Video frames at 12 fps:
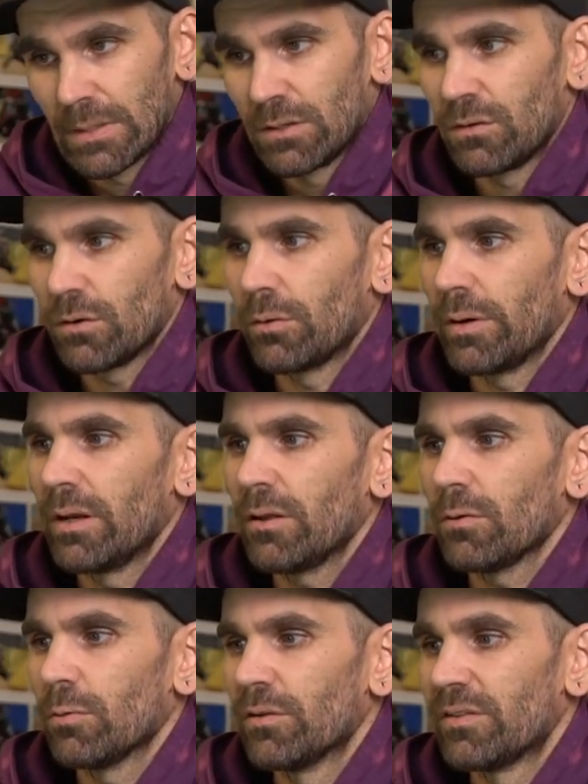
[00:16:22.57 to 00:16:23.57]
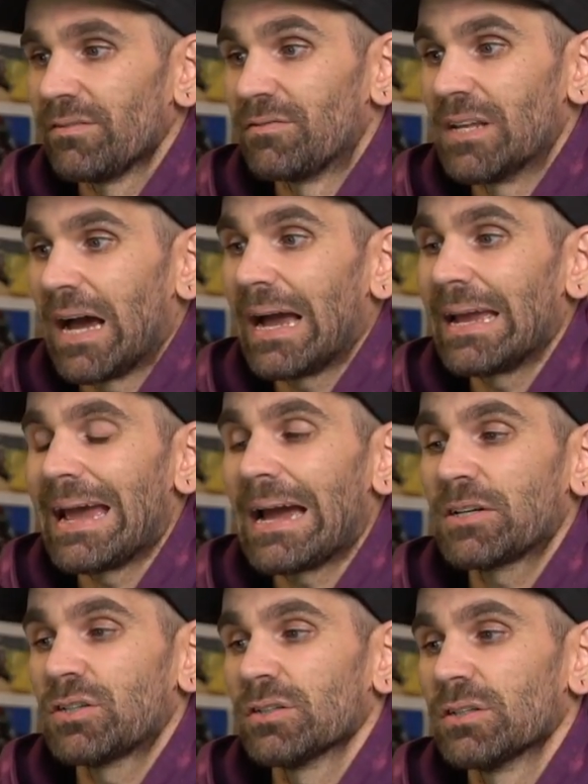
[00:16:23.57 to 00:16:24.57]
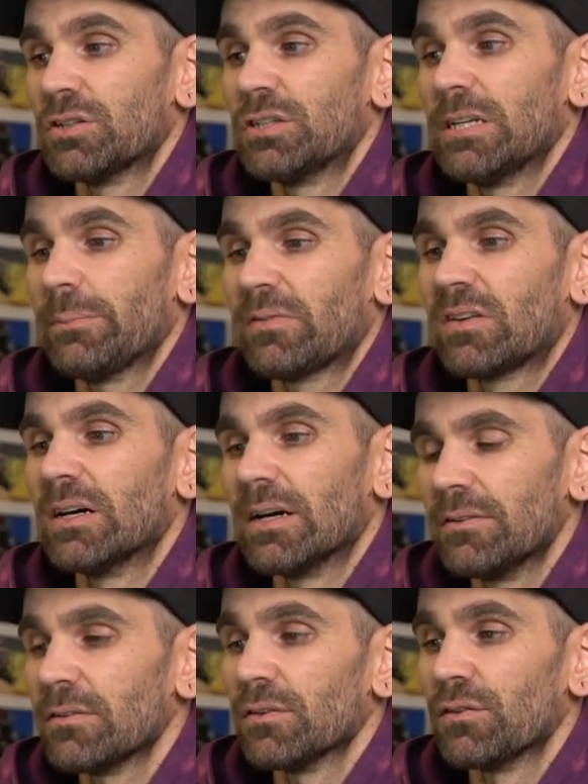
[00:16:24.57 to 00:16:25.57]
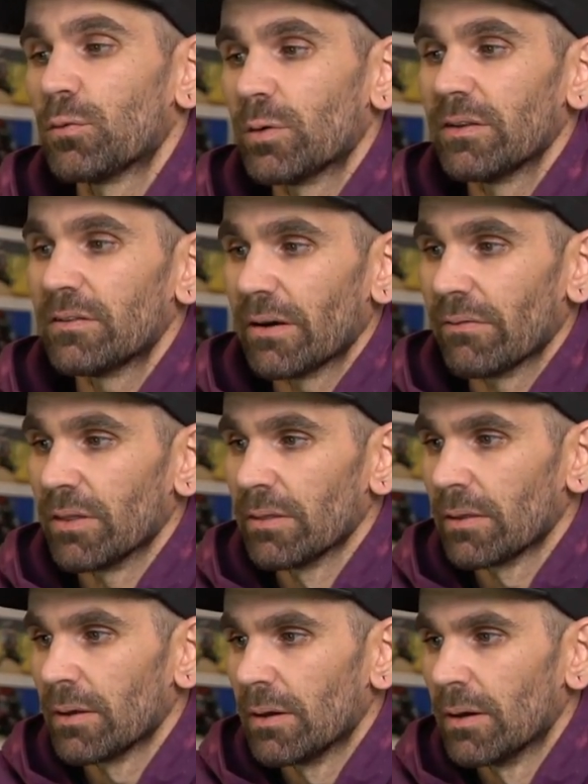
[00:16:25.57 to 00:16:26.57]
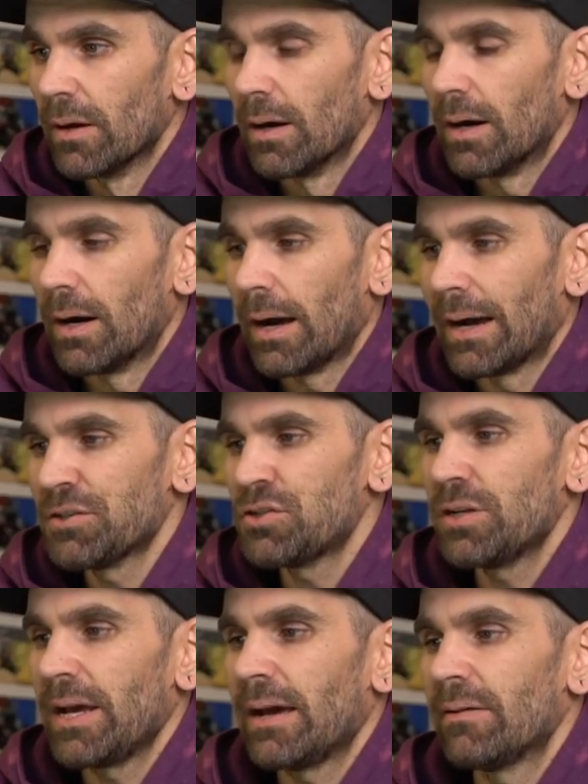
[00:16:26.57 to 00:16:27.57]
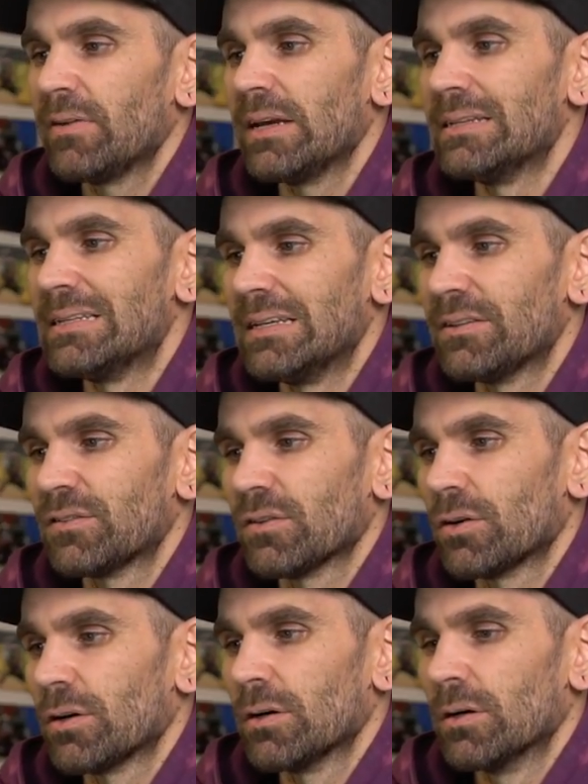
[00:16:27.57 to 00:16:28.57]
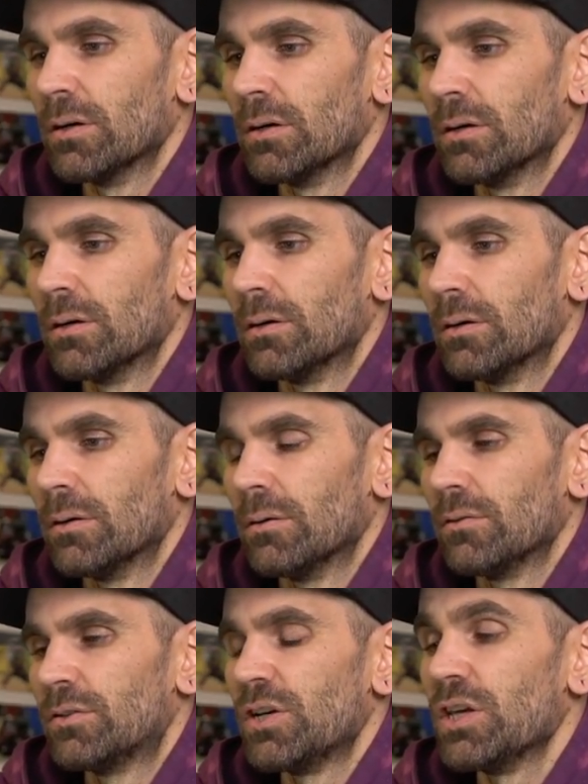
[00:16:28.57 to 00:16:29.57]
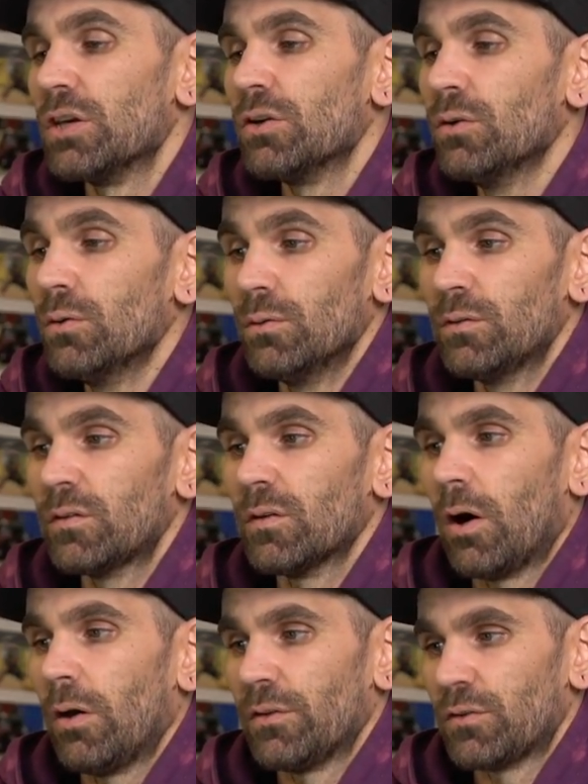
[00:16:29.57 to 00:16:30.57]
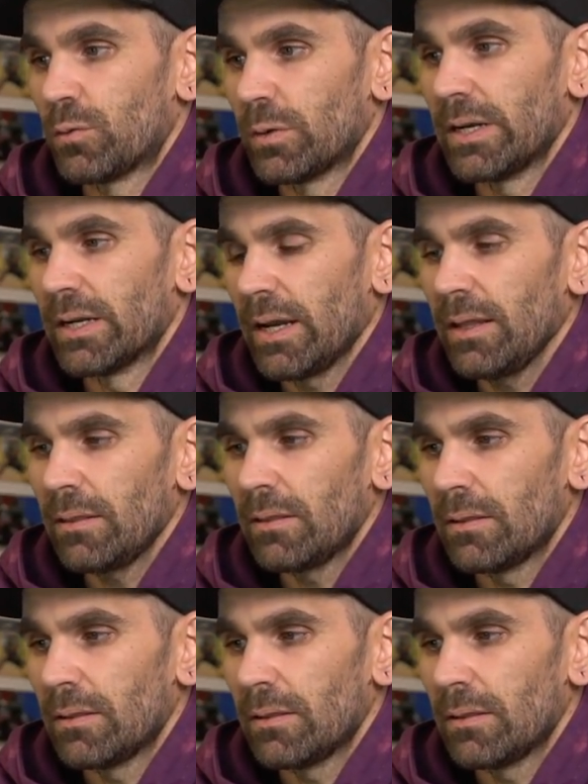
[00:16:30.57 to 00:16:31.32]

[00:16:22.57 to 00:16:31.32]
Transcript: so in other words, if Dye actually ships guns on the 27th, I should have a DSR to use on the 29th,